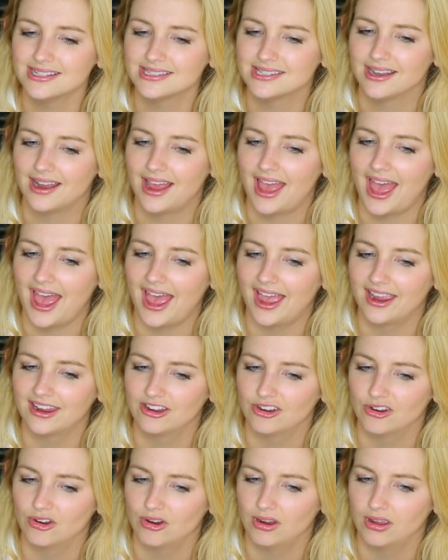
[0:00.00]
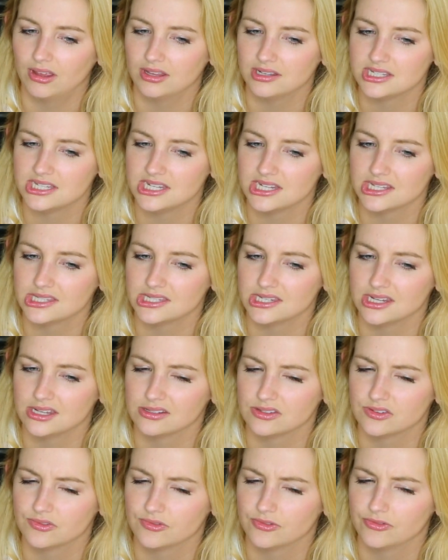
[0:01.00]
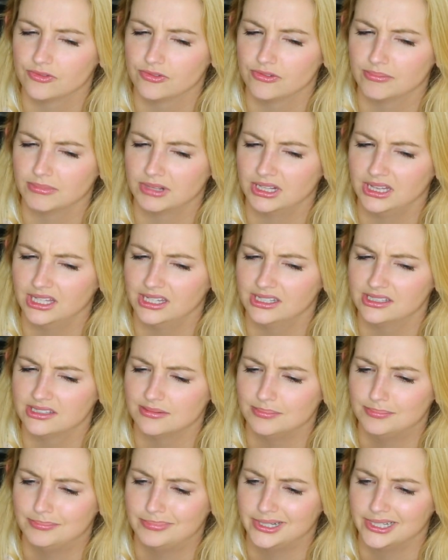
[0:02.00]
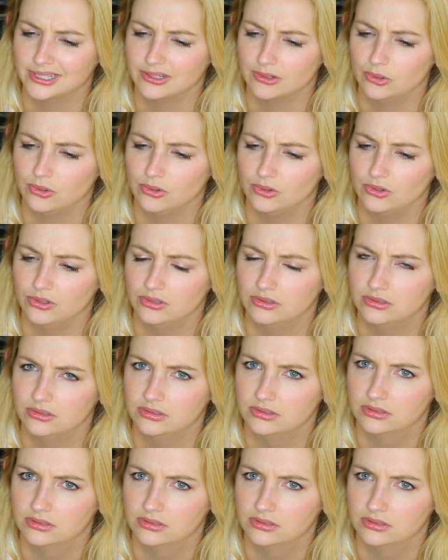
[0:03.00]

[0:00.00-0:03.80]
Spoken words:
that's an accurate distance from clit to butthole.